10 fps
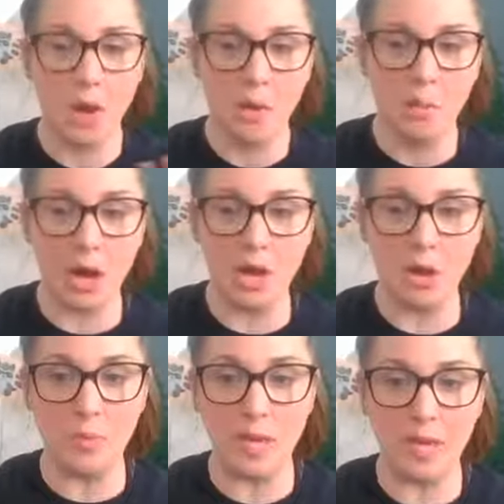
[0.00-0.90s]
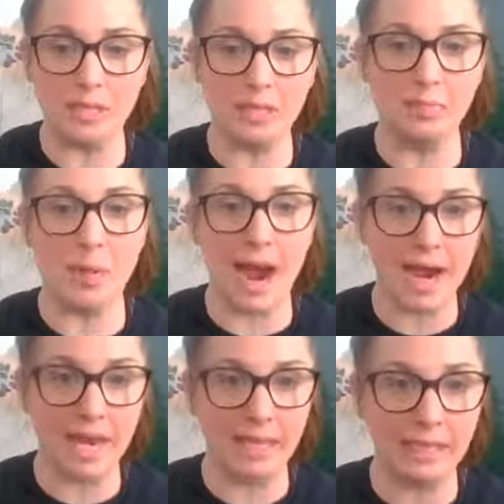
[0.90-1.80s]
by no means
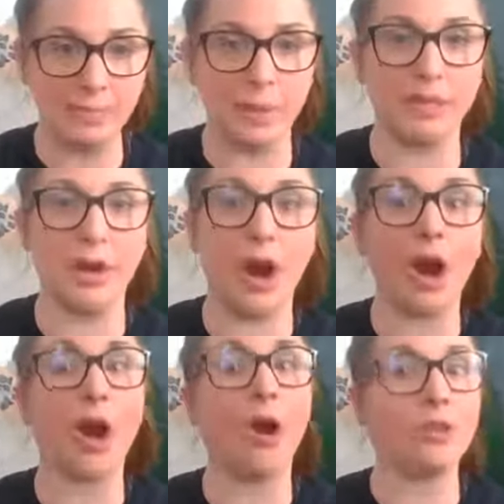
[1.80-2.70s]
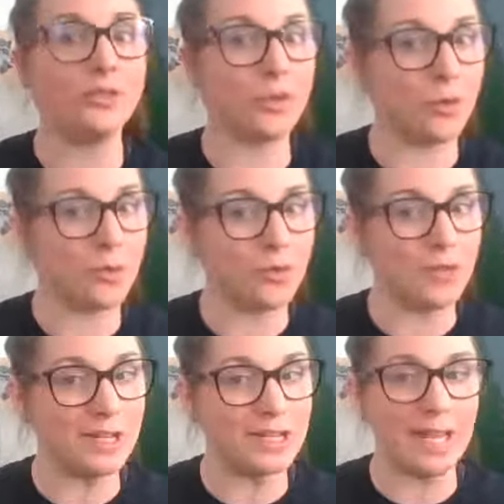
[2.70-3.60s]
biased, but there are also
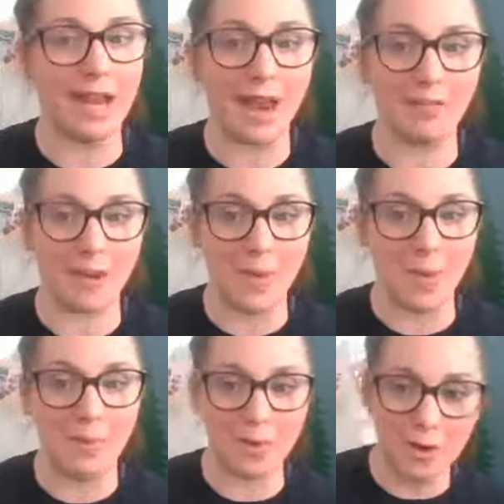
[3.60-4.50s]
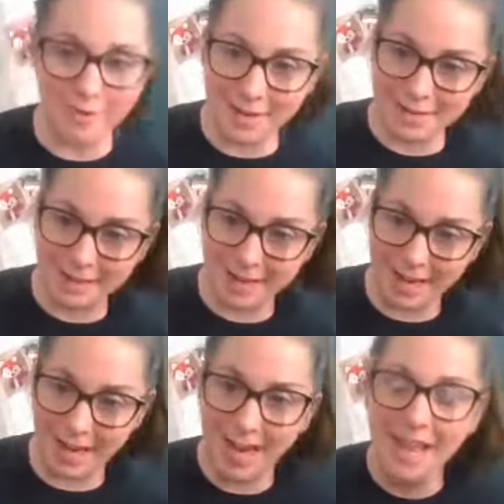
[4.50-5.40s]
movies that have come out
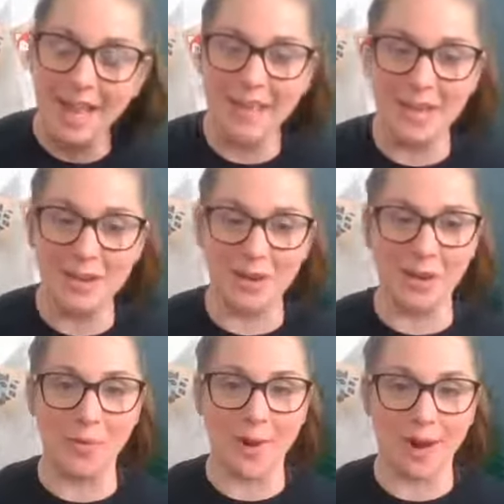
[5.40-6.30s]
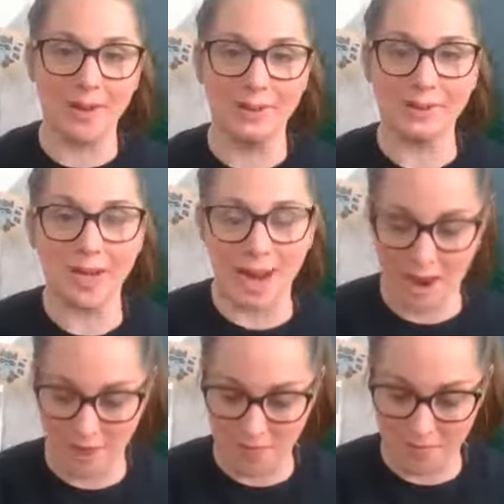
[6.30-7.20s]
previously that you can watch
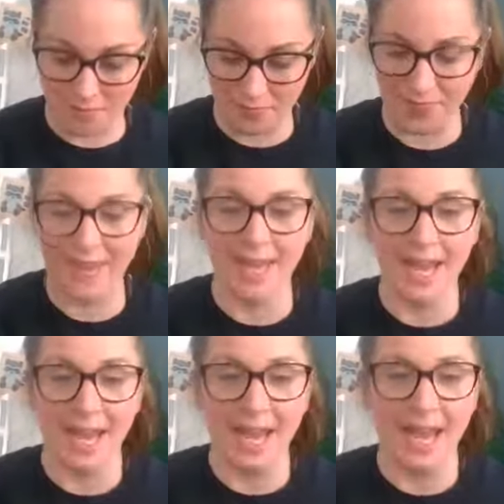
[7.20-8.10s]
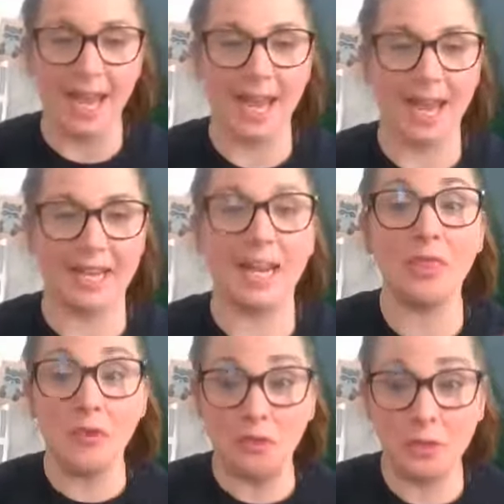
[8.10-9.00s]
and get
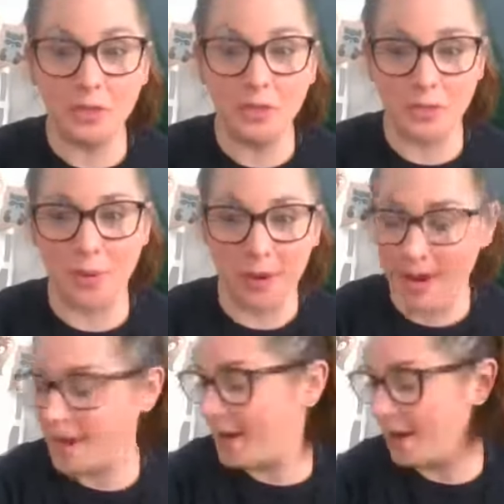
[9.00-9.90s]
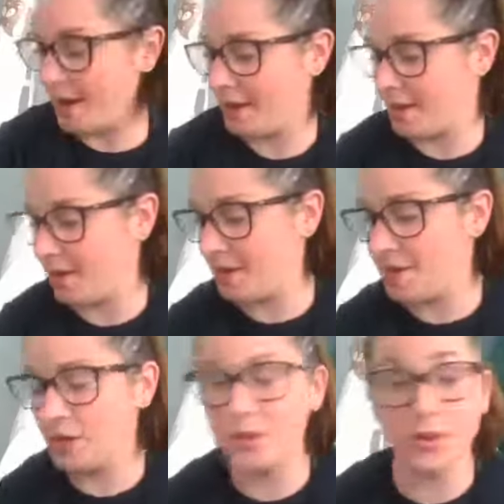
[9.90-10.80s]
the full story. And
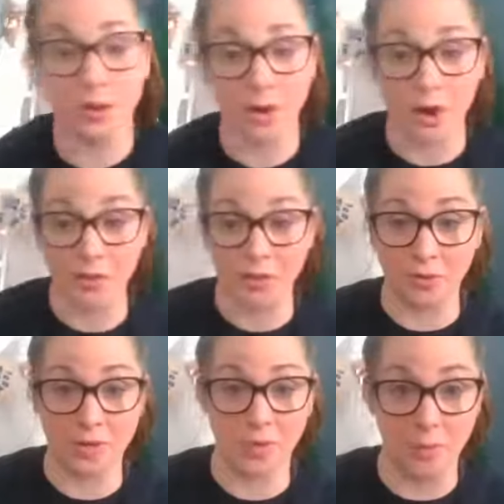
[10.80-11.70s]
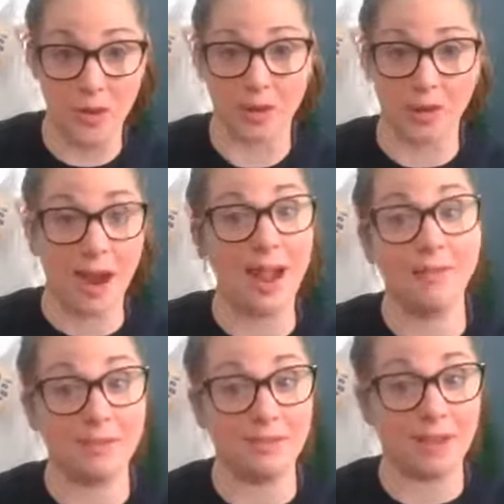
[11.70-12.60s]
you can also read the book. I
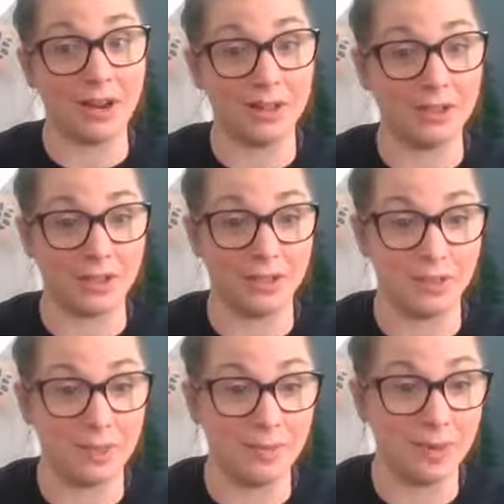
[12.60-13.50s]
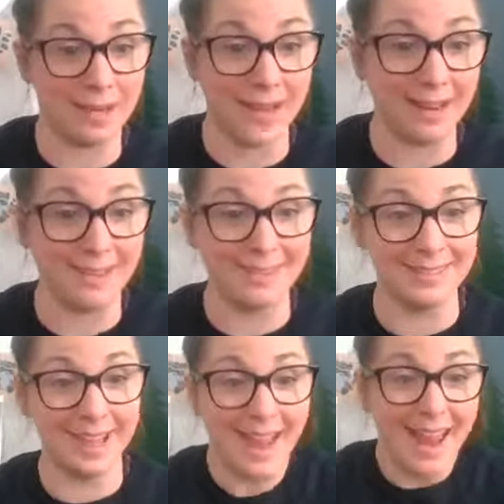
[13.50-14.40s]
haven't even gotten a chance to read the book yet.
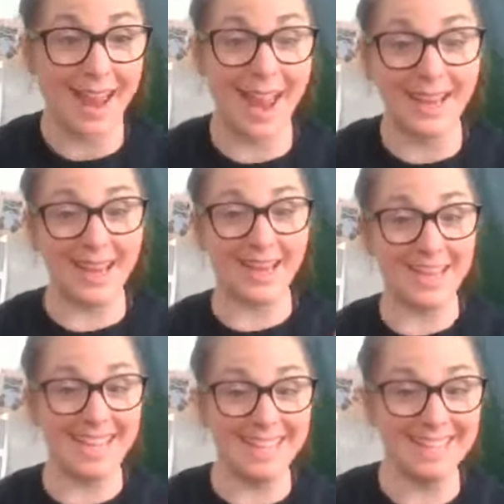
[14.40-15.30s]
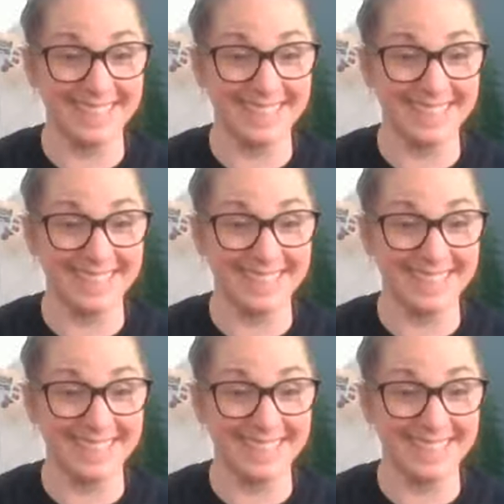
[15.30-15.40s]
Hey, Candy.